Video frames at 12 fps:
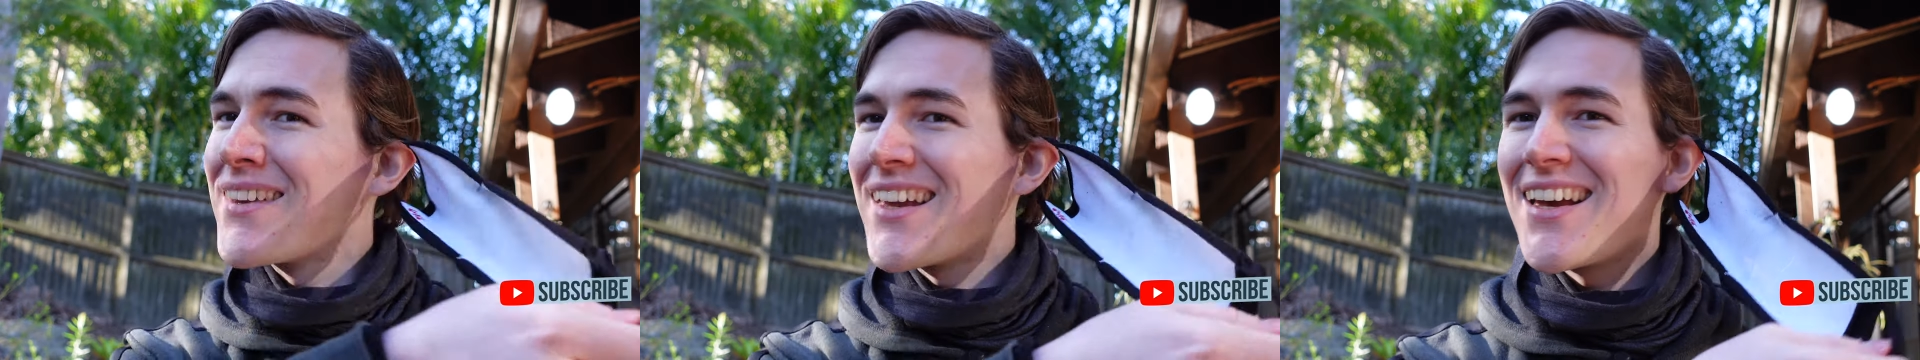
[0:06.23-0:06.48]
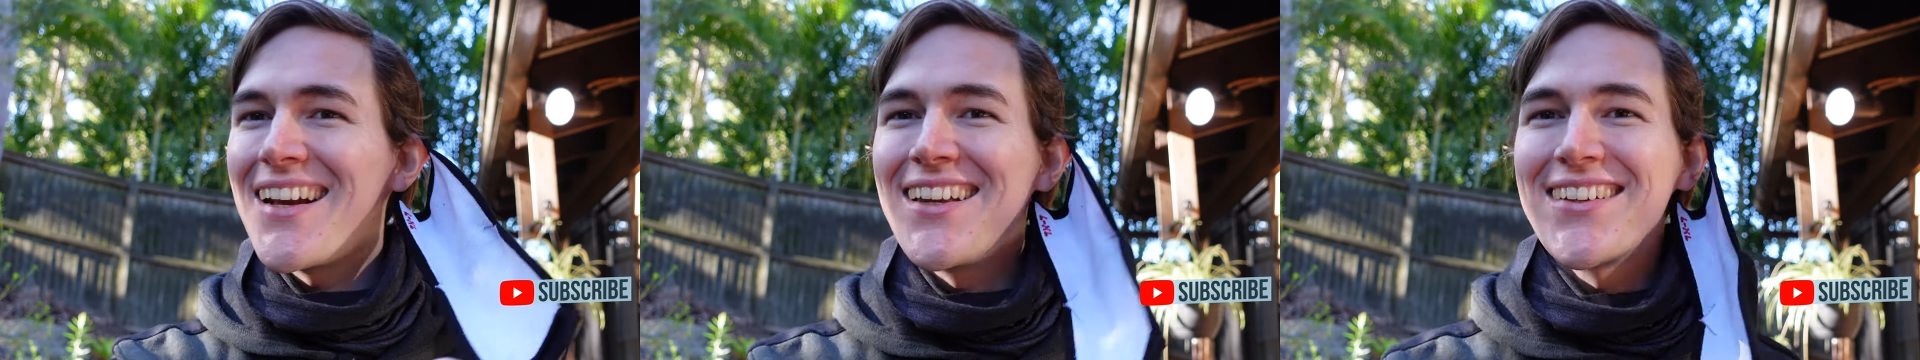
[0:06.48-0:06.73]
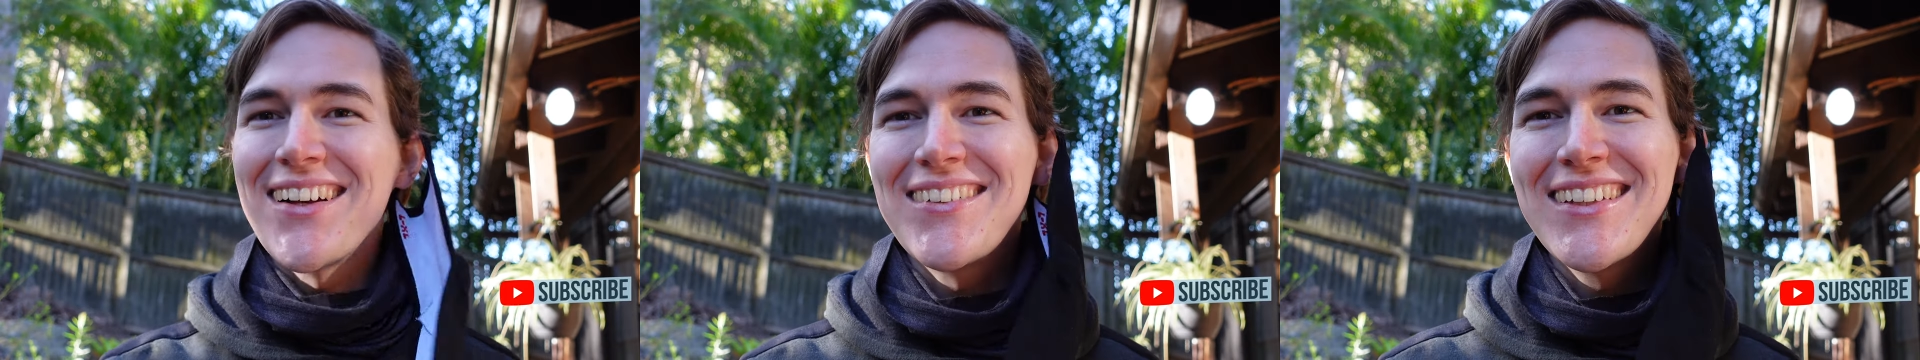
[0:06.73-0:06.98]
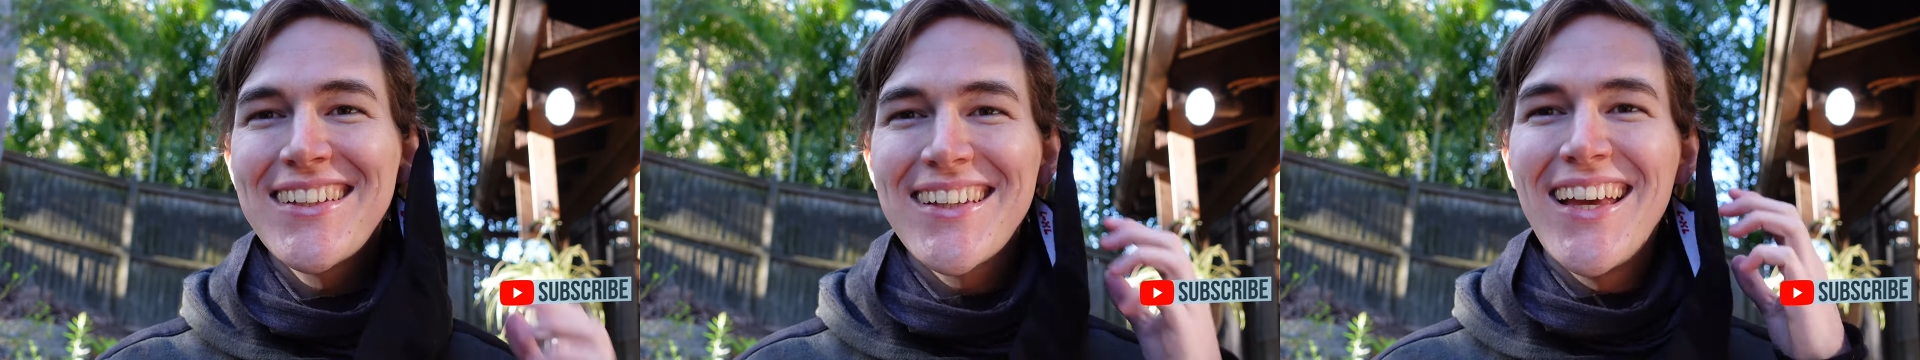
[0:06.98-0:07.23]
Hello,
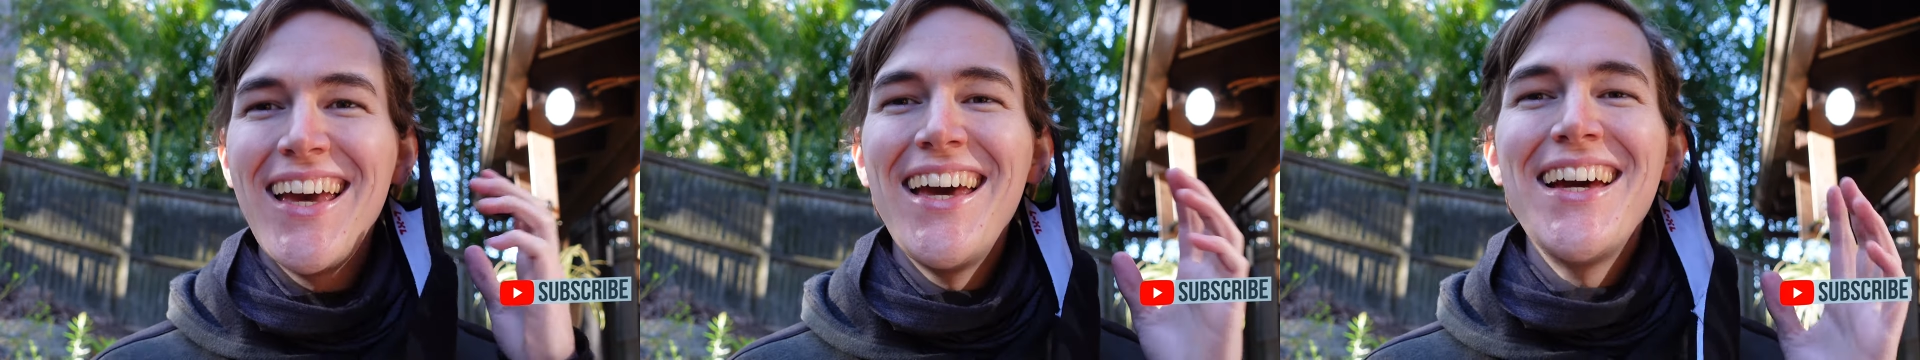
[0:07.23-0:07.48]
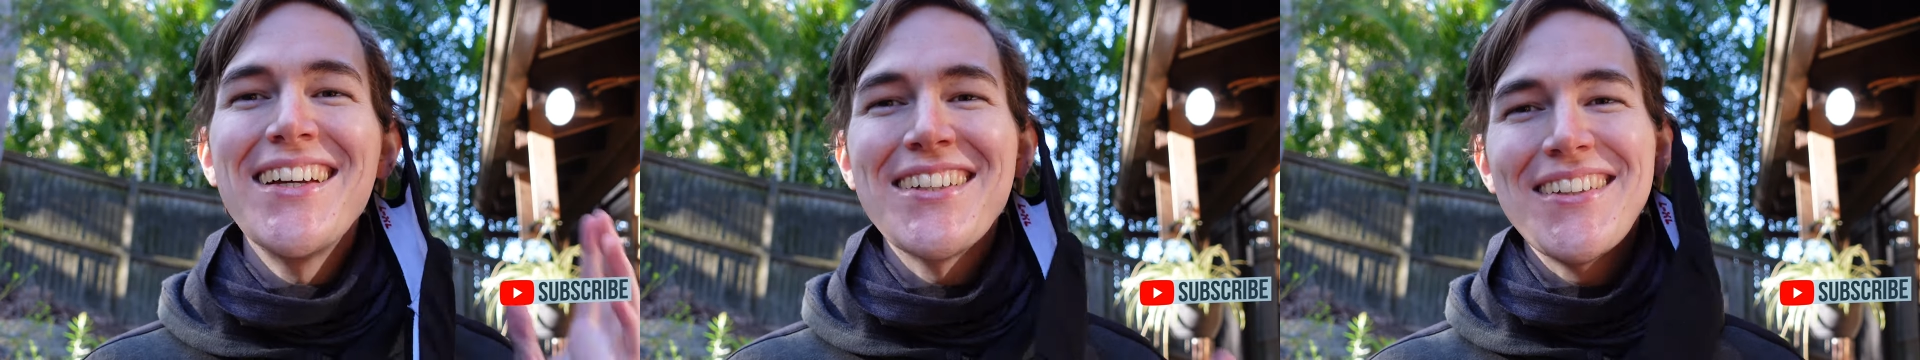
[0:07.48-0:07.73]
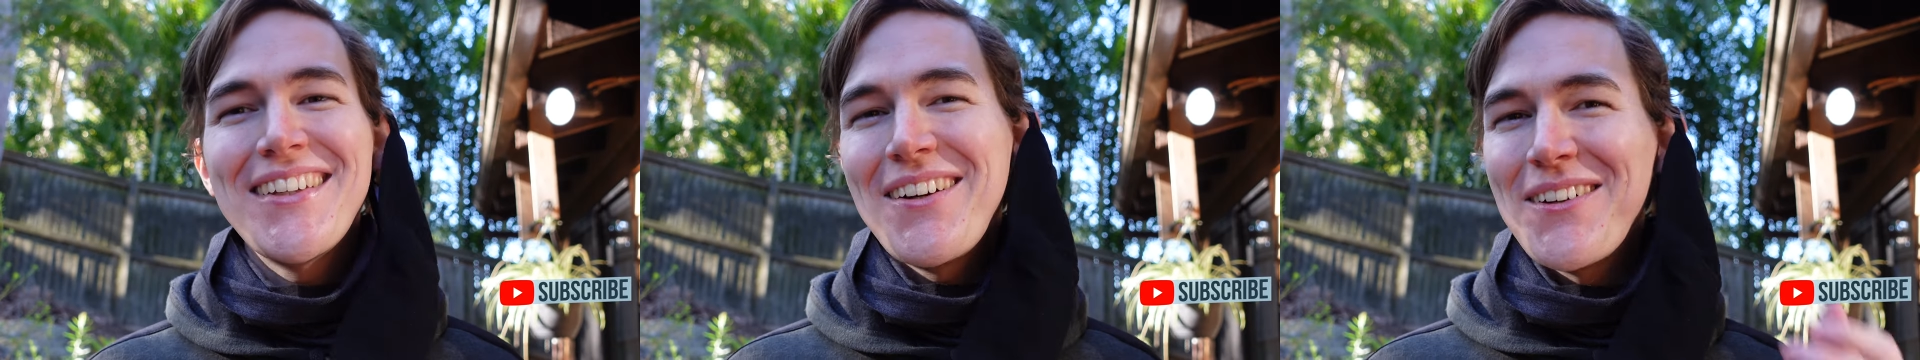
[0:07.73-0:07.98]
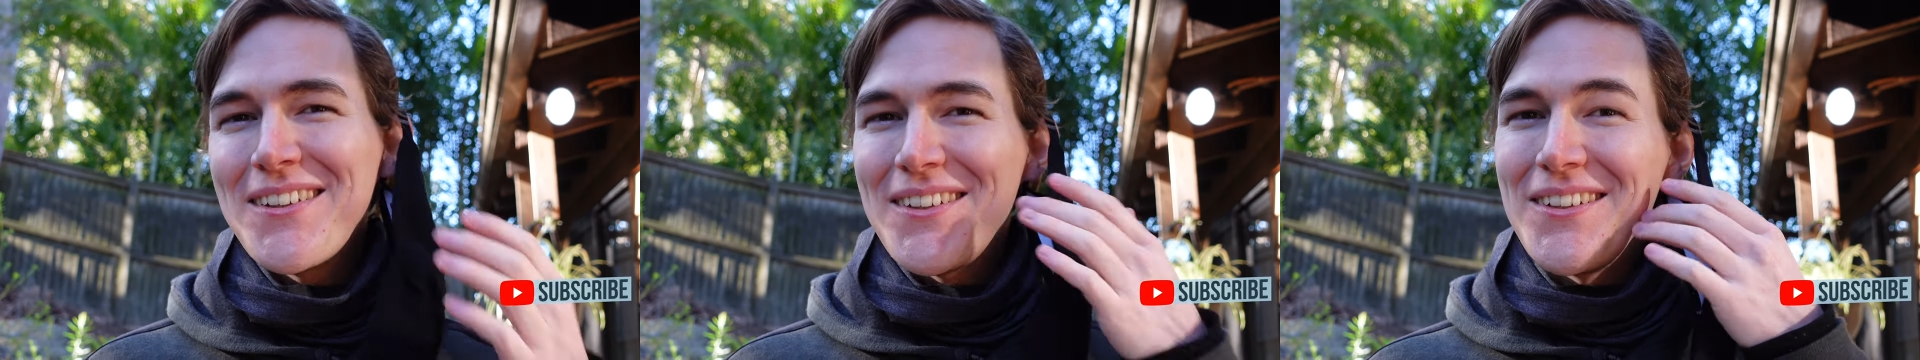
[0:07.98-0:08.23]
travelers. So today I
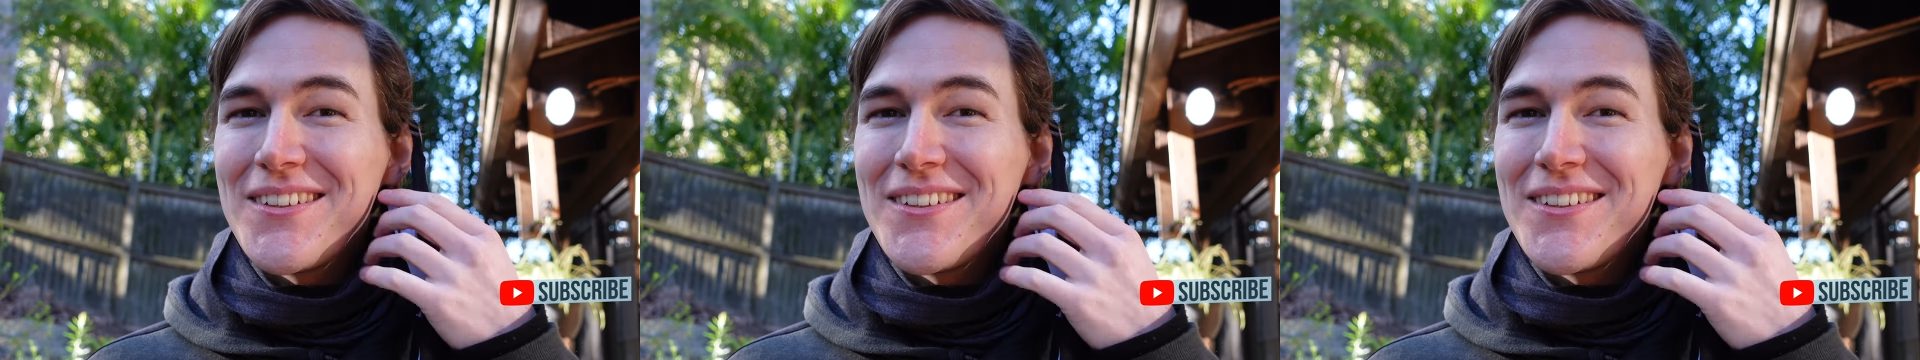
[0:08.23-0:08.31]
want to do